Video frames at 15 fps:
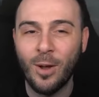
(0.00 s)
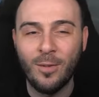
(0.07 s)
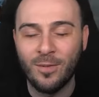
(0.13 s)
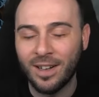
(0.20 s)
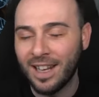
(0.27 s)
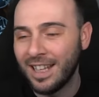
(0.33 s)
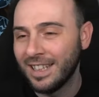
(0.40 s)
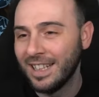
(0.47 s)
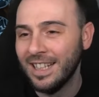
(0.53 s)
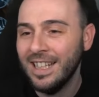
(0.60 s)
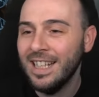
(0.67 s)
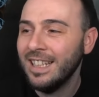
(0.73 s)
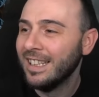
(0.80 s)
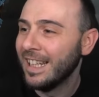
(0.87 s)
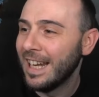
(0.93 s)
I forgot the,
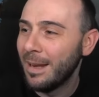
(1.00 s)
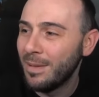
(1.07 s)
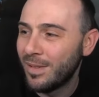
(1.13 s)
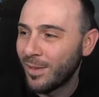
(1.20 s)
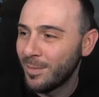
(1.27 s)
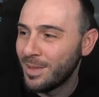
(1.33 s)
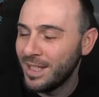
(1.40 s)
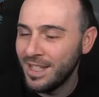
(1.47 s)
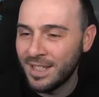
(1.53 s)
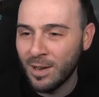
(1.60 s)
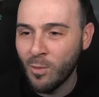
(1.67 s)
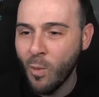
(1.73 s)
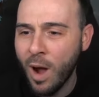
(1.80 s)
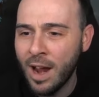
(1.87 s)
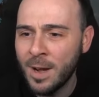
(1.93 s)
the names from
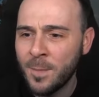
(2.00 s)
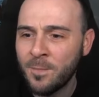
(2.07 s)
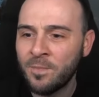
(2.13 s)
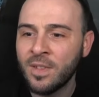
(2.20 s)
season one.